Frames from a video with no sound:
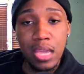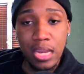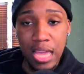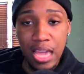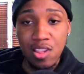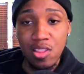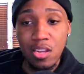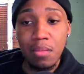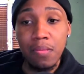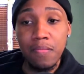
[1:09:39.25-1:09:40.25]
and Ashley.
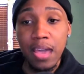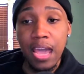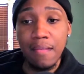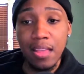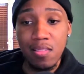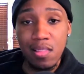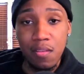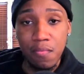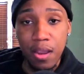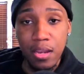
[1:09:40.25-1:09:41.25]
Them the five that's
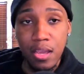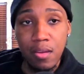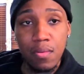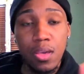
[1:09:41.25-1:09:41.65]
left right now.